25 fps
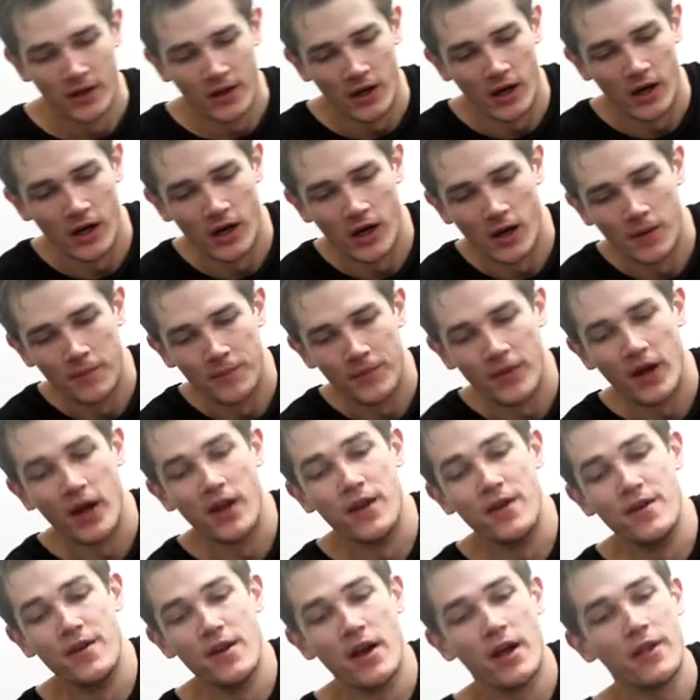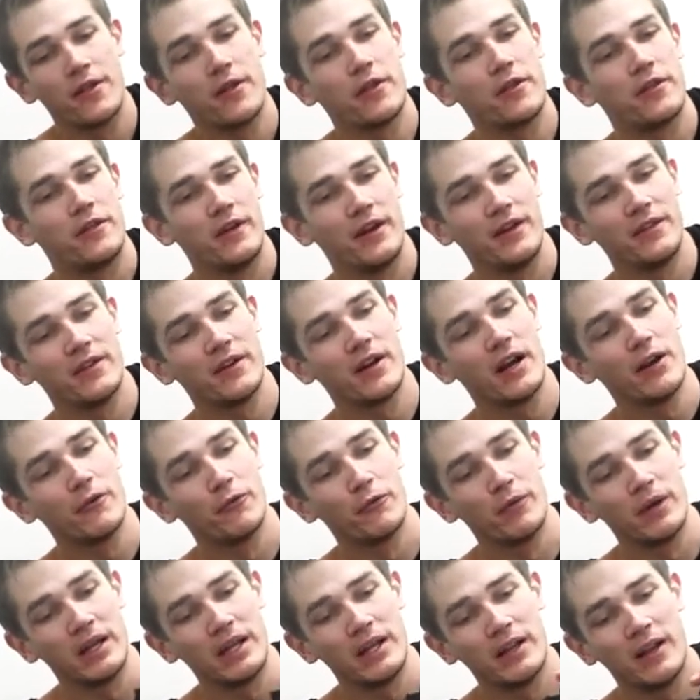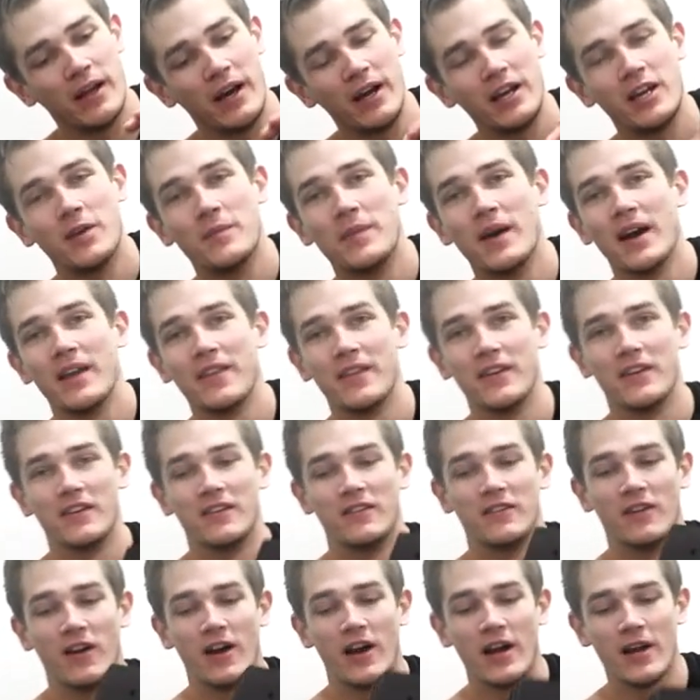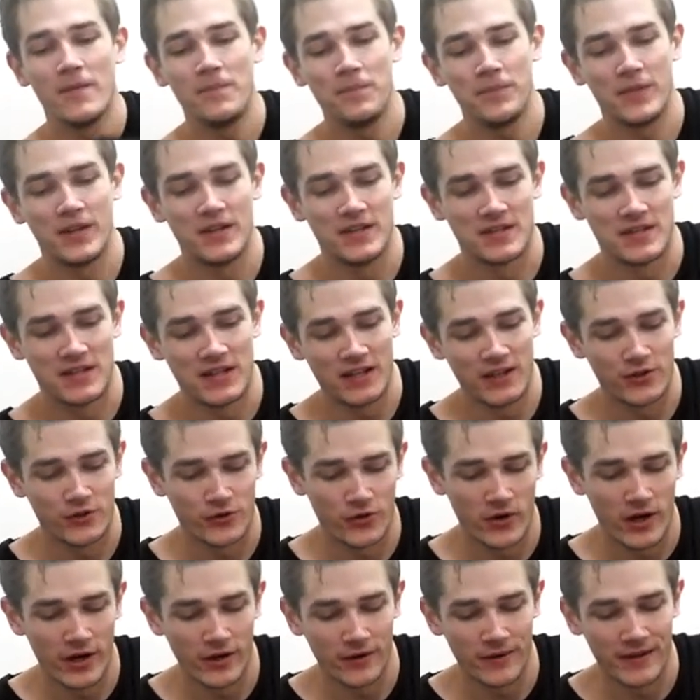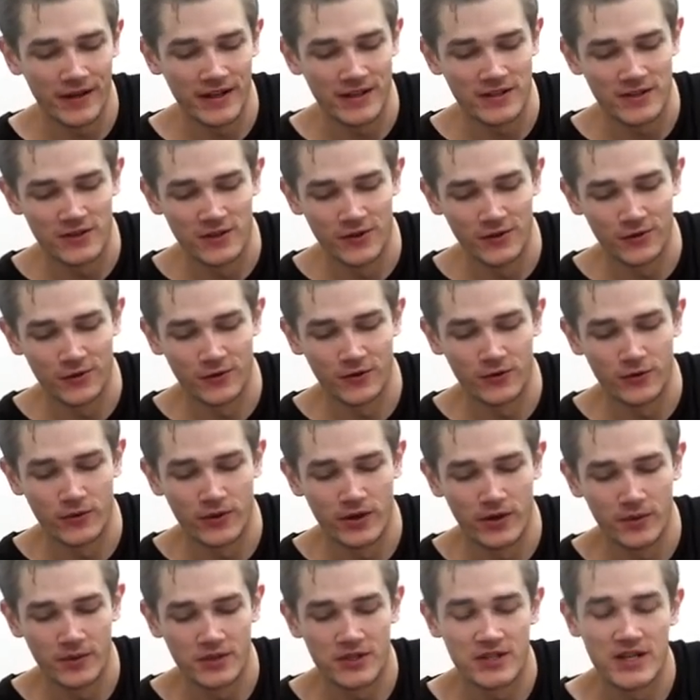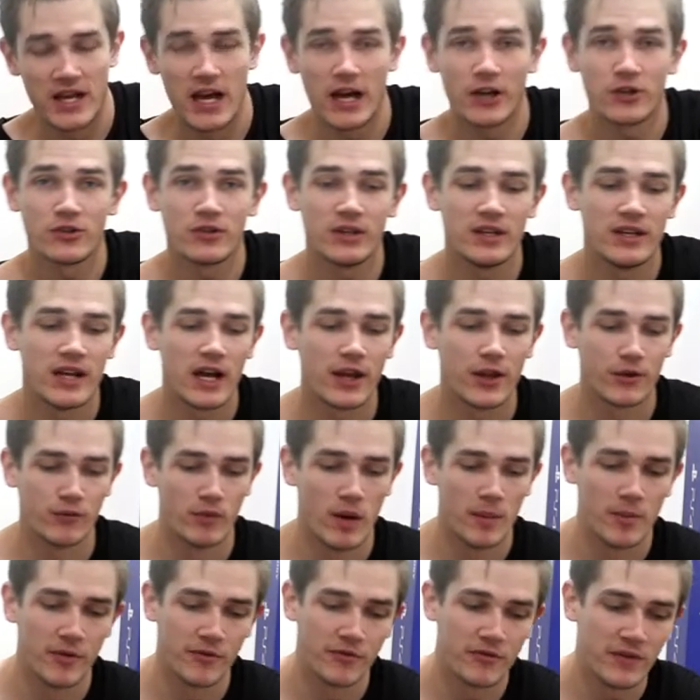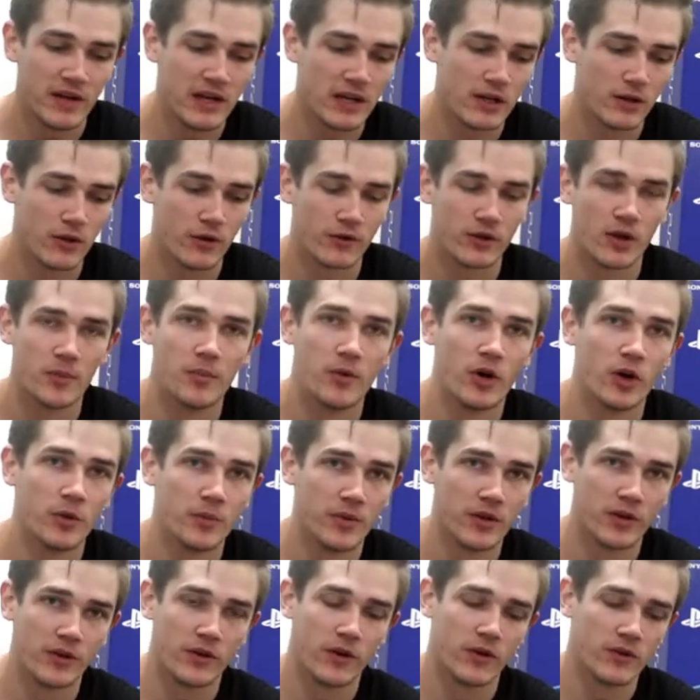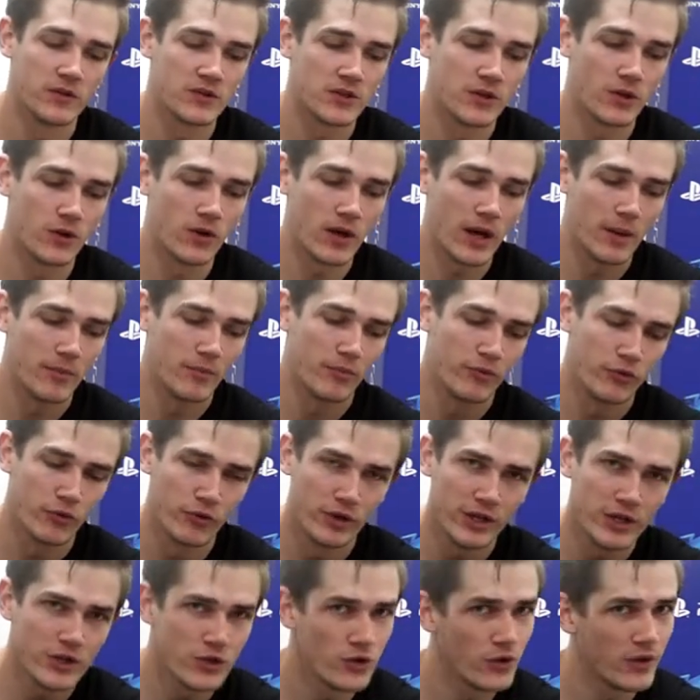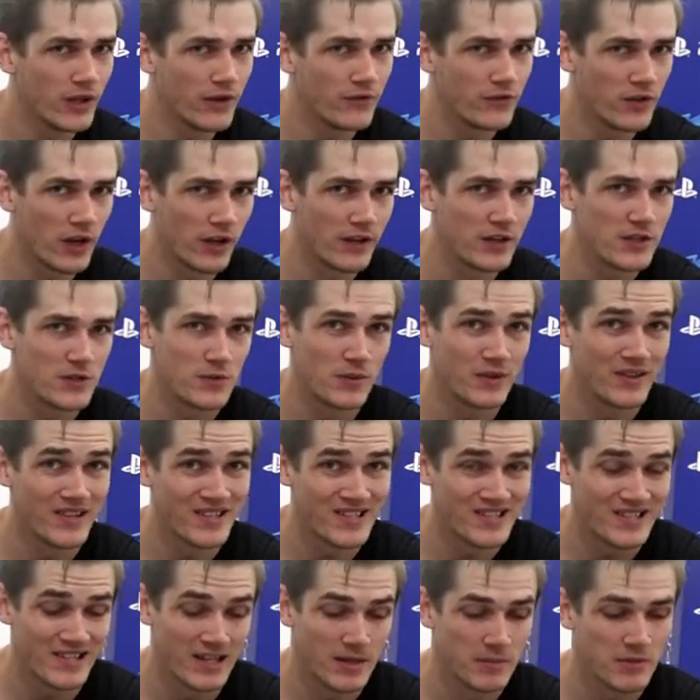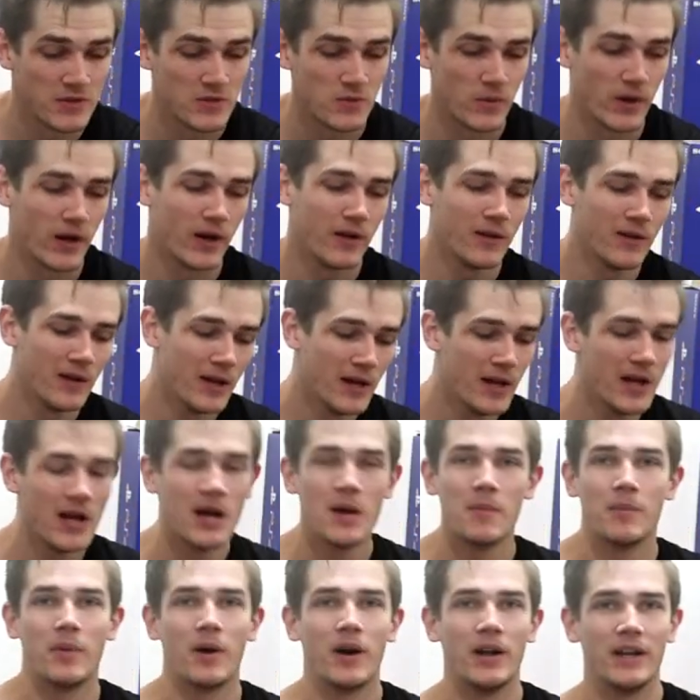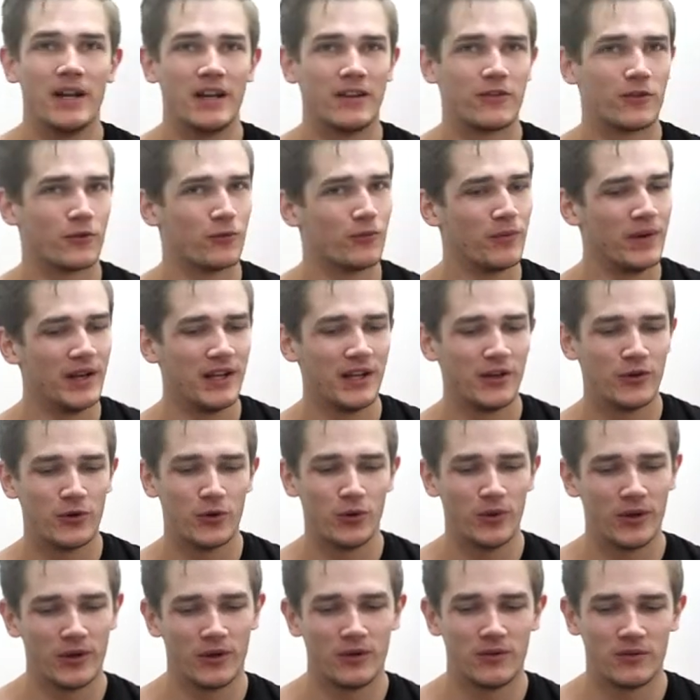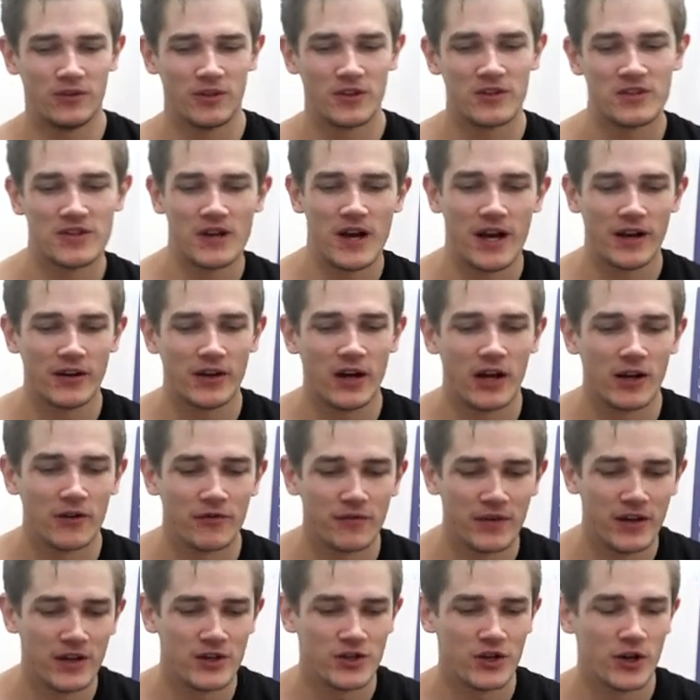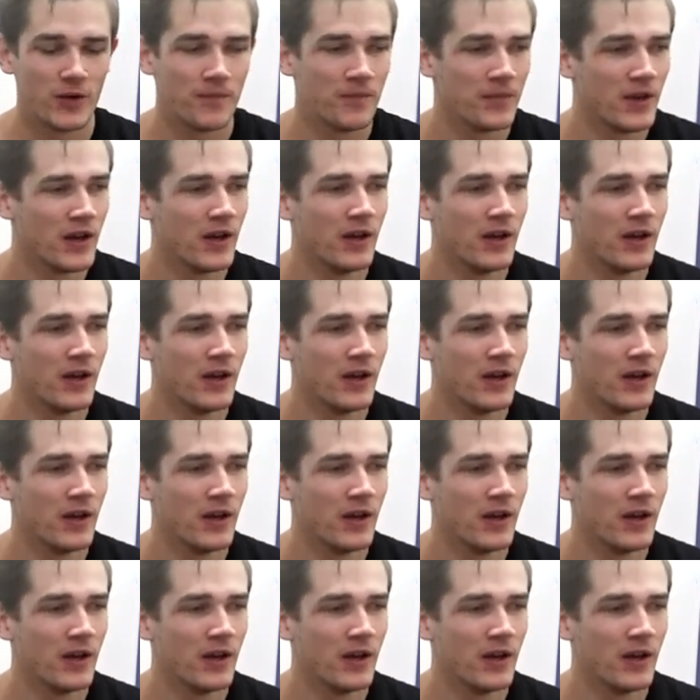Another thing that I really like about the design is the triangle X circle square, which is actually now the rubber feet along the bottom of the console. I'm pretty sure they've done this with the Slim as well, but it's a really cool little design kind of feature.